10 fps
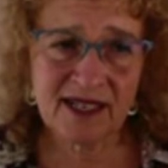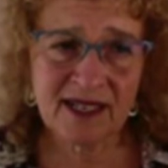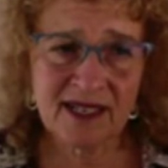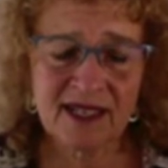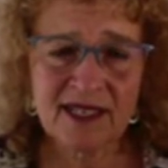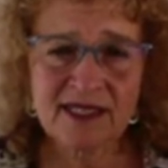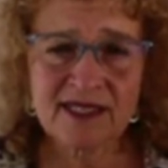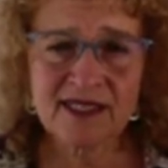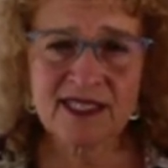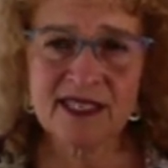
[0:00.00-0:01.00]
since
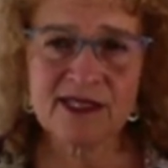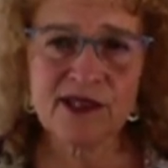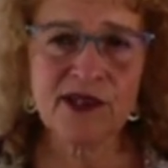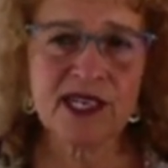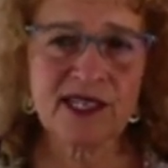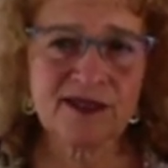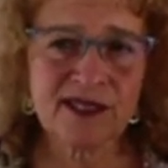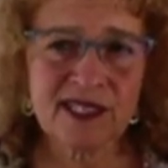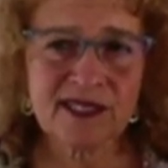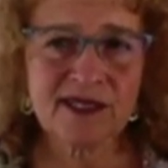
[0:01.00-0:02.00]
gender creative kids who
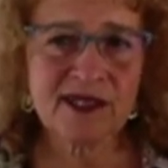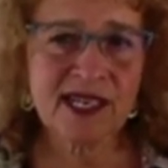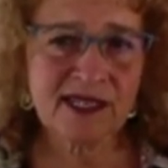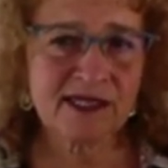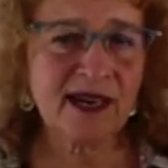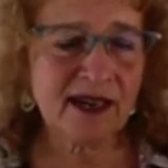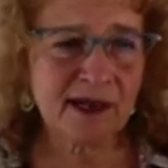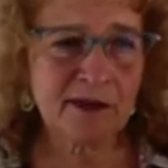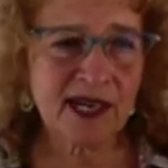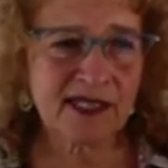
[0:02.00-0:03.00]
can't talk about
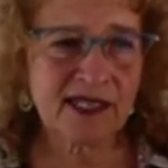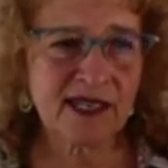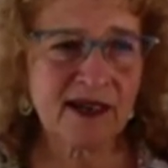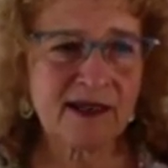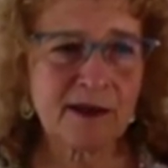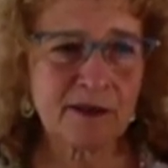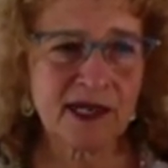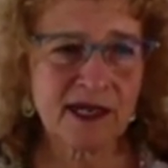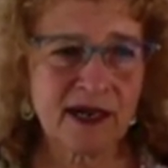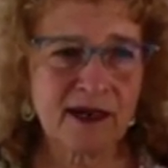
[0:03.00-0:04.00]
it are among
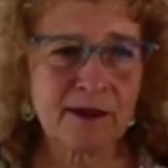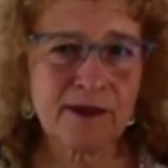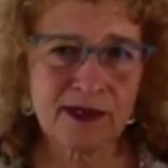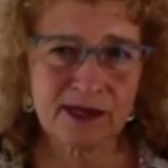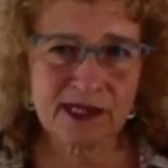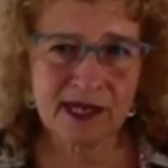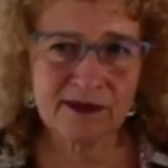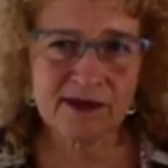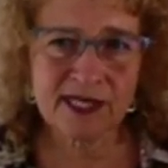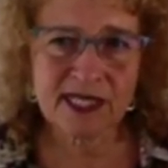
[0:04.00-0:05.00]
our most at risk
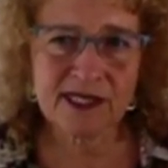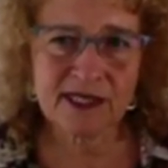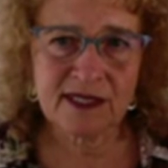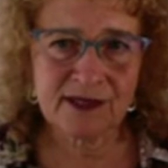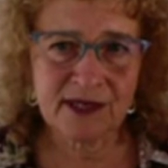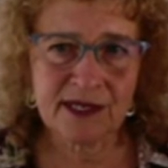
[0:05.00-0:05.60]
children.